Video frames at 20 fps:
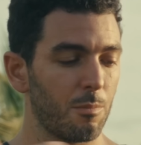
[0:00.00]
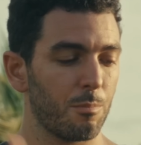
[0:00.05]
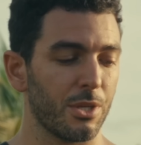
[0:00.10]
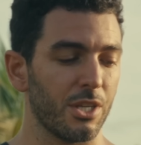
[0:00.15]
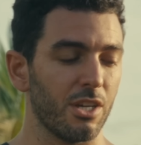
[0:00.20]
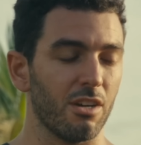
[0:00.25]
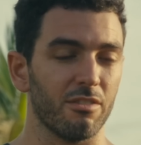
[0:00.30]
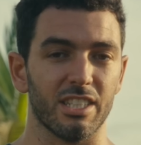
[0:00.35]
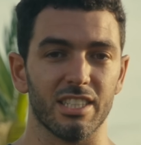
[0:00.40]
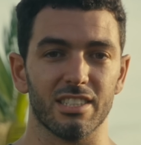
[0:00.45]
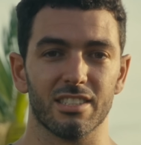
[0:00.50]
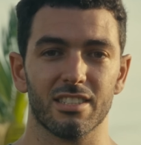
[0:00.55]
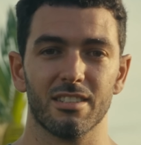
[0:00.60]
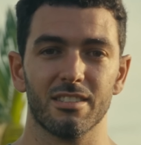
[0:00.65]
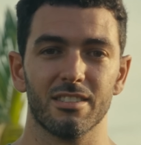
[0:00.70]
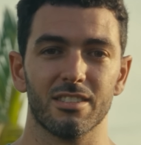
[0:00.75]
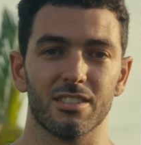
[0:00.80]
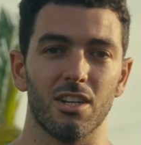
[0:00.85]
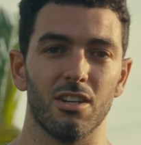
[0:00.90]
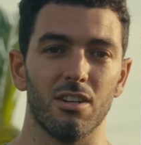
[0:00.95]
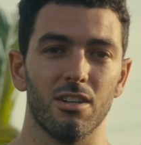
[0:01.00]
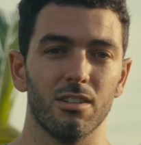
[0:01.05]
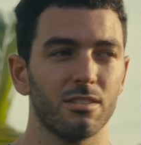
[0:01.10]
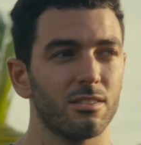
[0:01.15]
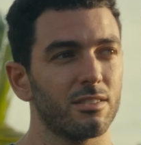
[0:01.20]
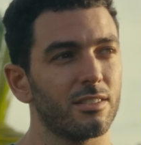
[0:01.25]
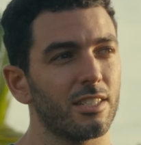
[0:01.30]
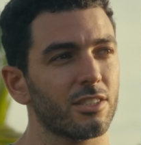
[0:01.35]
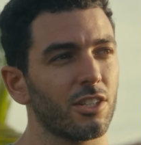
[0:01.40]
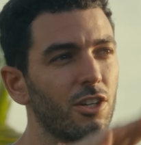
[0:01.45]
POVs. So
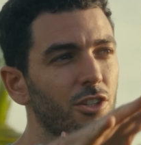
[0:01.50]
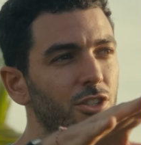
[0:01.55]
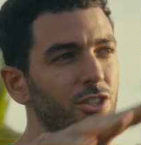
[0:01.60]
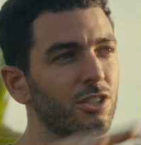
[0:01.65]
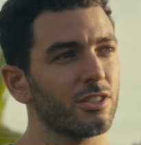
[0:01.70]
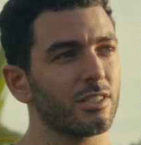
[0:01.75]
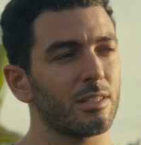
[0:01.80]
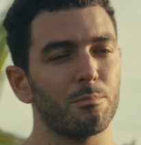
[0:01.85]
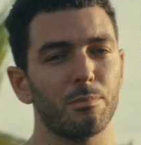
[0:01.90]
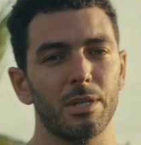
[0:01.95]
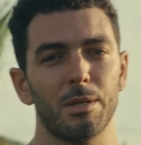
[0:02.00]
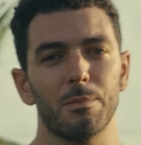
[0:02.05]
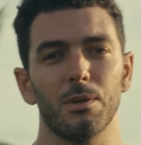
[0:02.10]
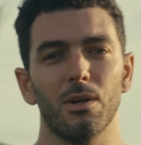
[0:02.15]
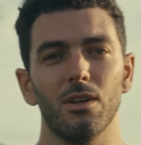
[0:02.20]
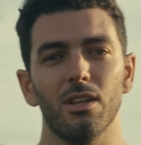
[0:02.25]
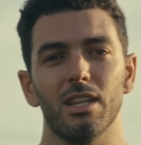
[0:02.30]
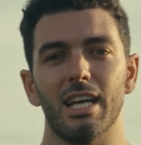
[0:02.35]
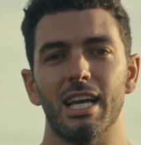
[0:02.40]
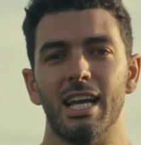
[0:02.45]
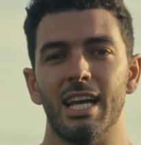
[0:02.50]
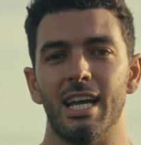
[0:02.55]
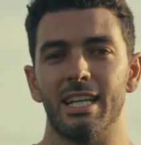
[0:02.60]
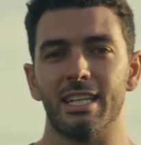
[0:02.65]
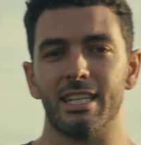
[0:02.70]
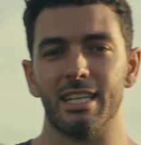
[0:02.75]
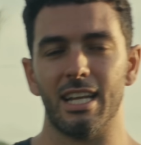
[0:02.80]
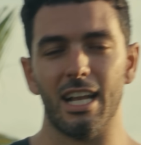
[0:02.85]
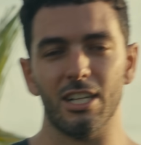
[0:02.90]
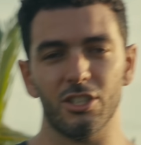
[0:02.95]
let's go shoot some people
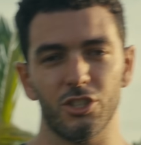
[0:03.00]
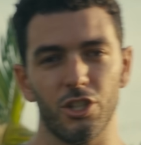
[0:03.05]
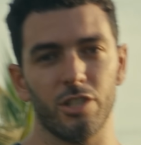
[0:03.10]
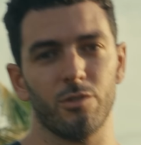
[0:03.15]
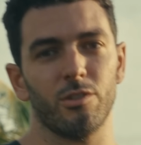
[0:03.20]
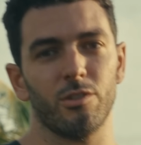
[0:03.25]
and I'll show you the